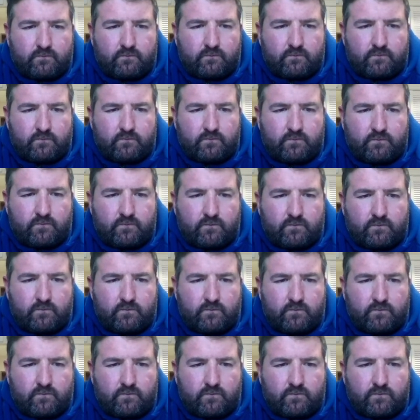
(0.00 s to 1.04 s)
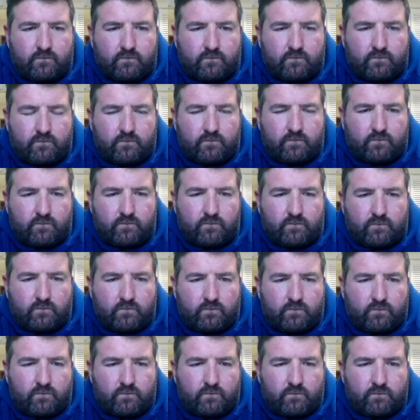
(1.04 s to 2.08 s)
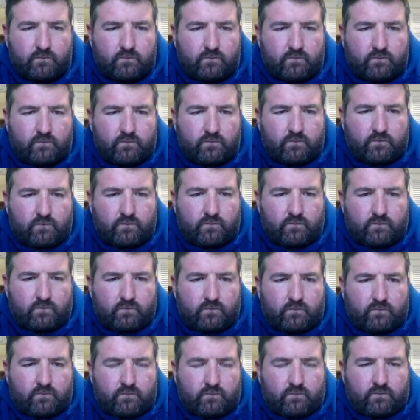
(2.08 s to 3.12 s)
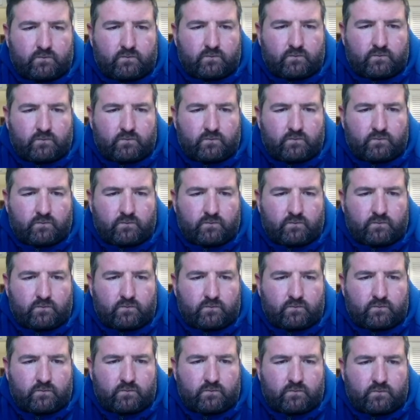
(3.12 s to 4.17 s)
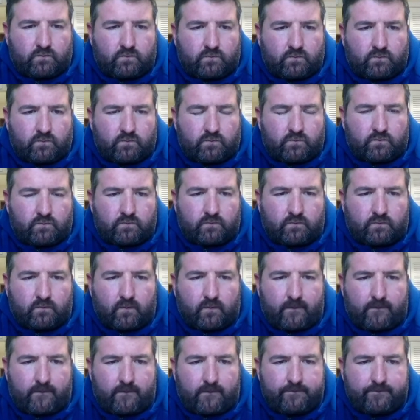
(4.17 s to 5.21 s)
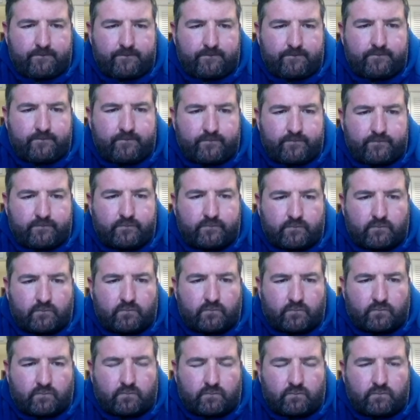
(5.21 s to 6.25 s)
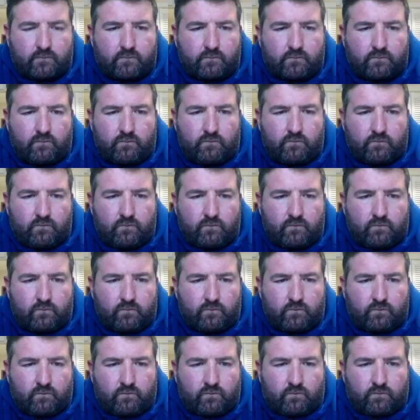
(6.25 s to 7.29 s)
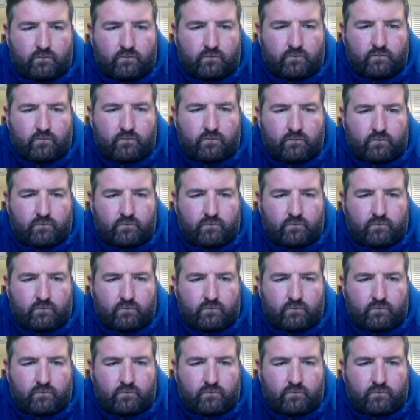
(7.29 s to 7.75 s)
(silent)